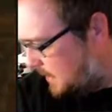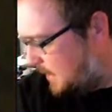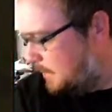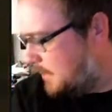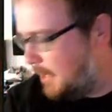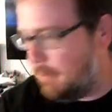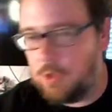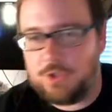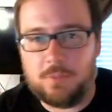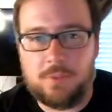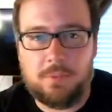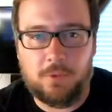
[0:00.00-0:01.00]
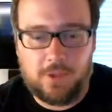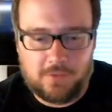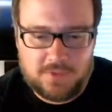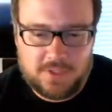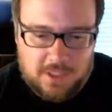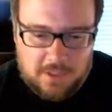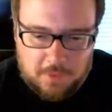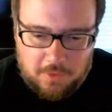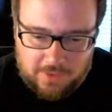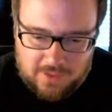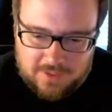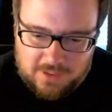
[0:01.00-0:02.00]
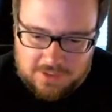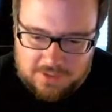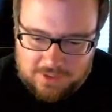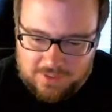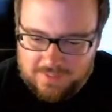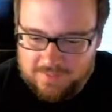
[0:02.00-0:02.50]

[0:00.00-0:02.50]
seems like most of the people here have seen the movie, so that's good.